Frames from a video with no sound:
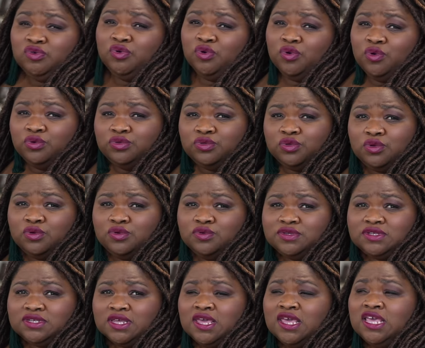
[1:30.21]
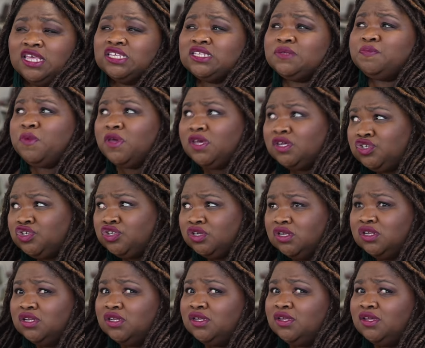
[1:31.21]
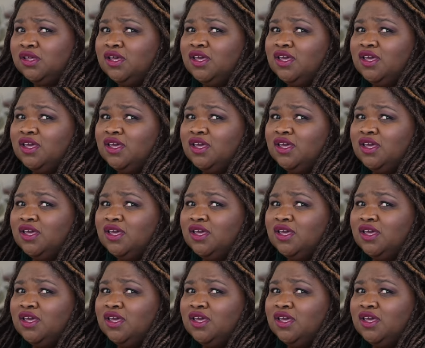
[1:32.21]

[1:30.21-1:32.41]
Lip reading: grow those, especially